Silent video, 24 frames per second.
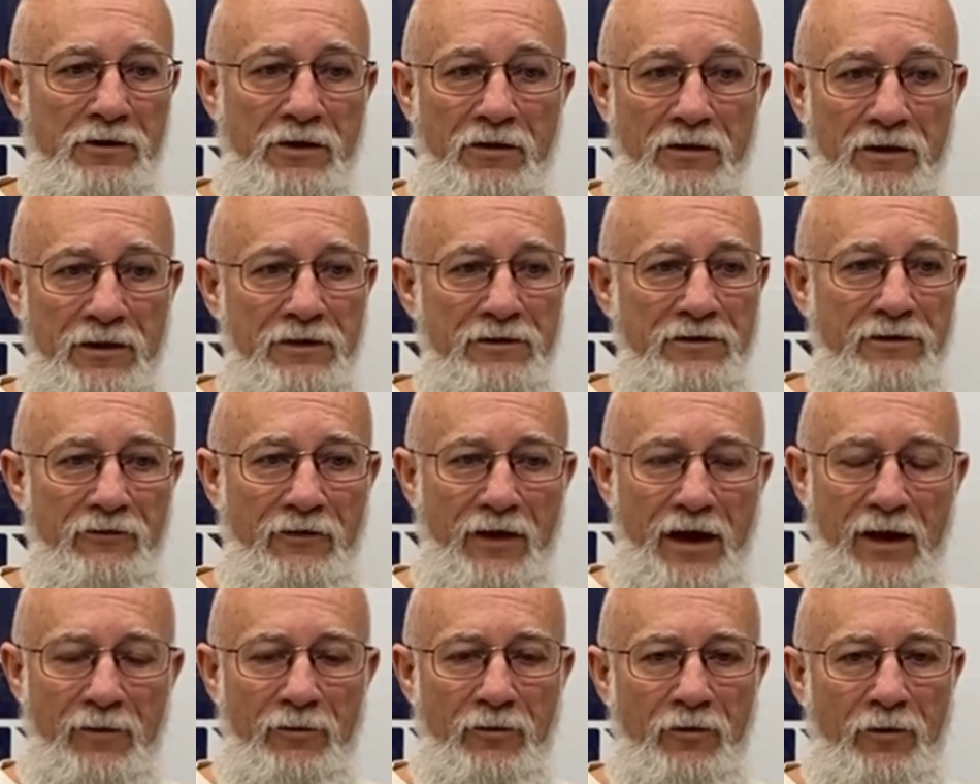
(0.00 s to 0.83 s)
And these
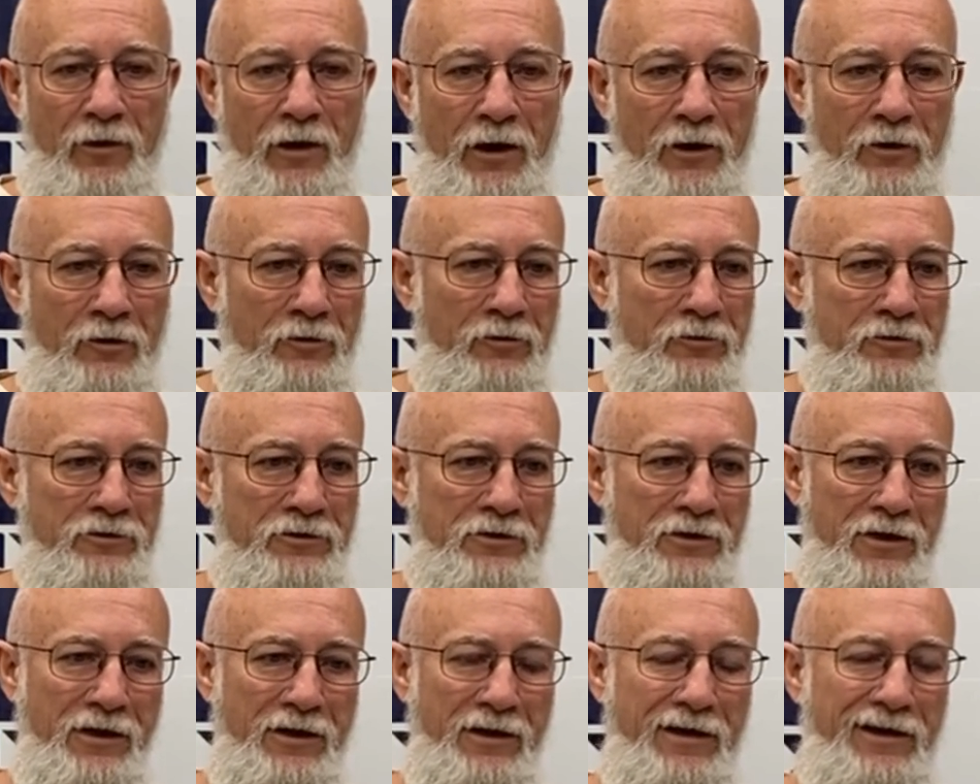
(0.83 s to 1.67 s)

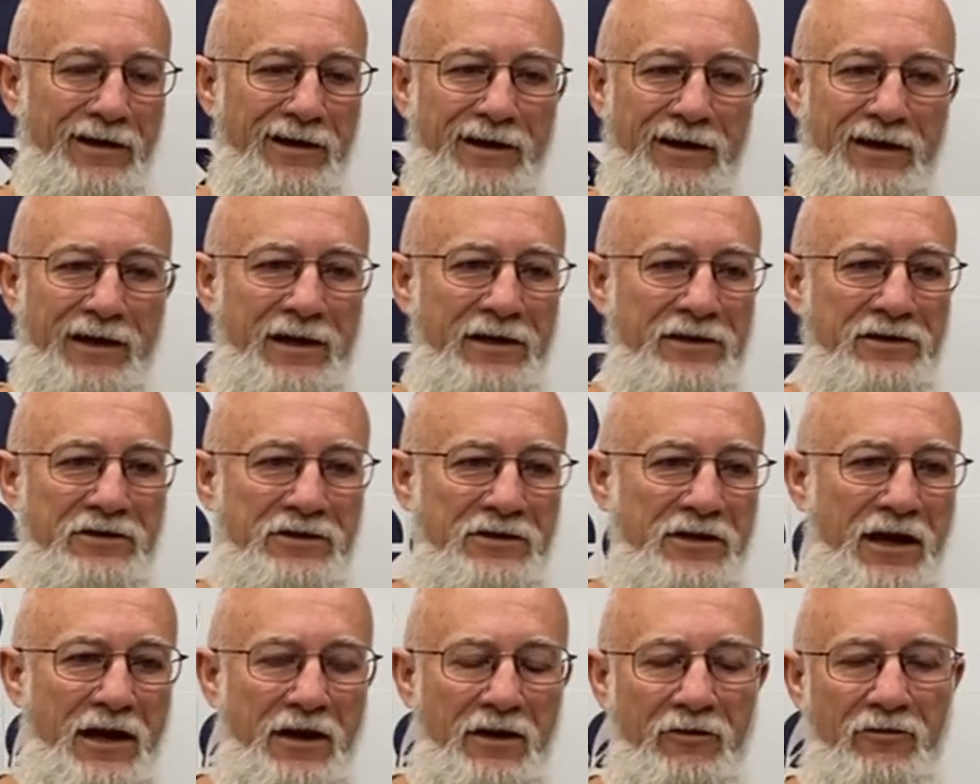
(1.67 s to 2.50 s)
evaporators,
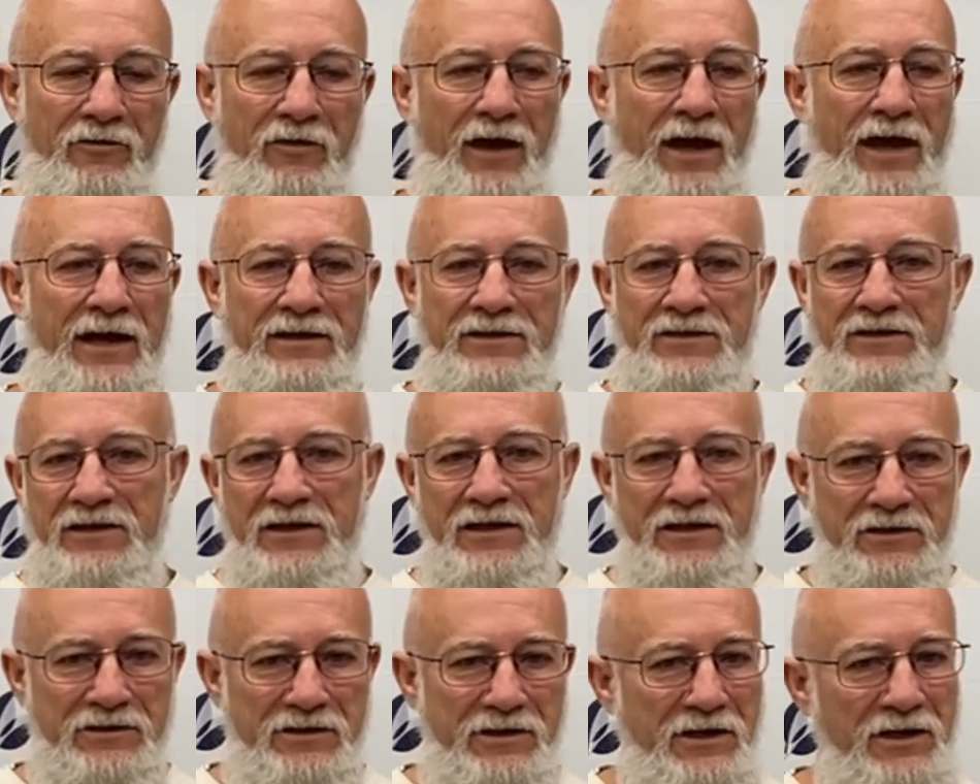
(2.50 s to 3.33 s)
instead of
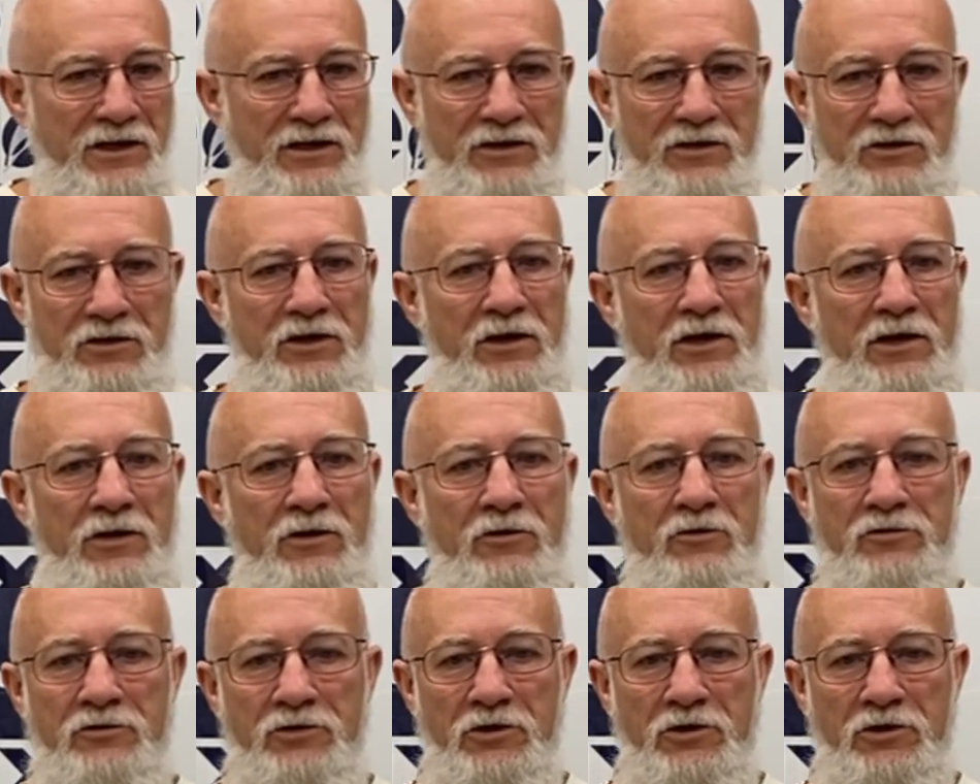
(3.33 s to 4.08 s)
lasting 10 years,